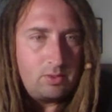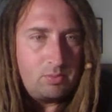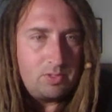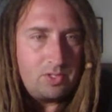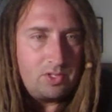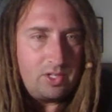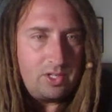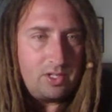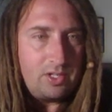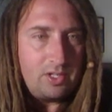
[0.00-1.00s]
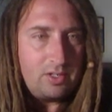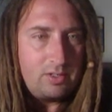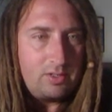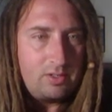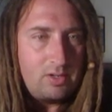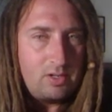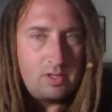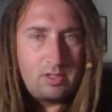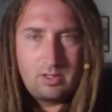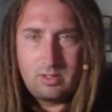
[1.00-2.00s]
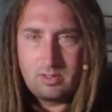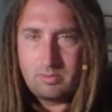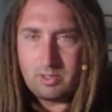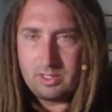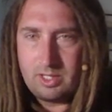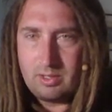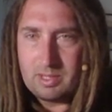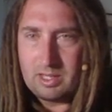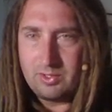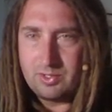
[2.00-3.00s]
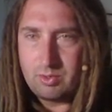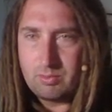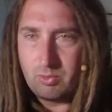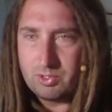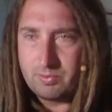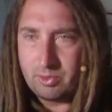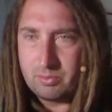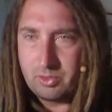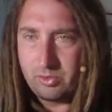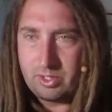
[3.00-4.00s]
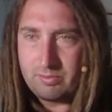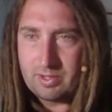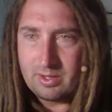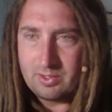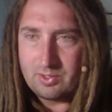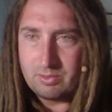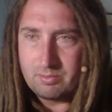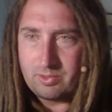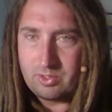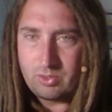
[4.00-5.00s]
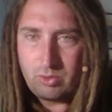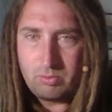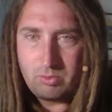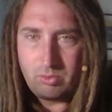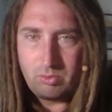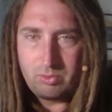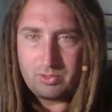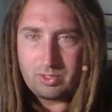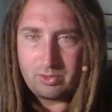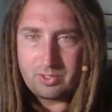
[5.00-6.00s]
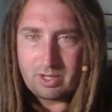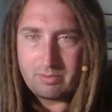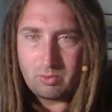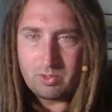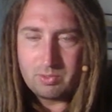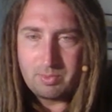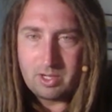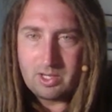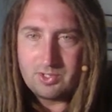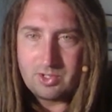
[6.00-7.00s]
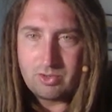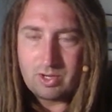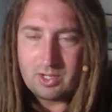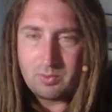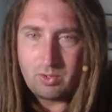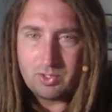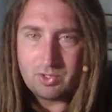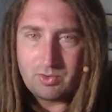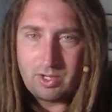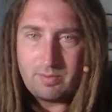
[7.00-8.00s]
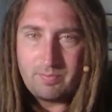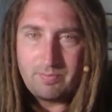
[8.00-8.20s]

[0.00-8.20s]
Let's see. Breaking Balancer reports vulnerability found in some V2 pools. El Salvador's bonds attract Wall Street.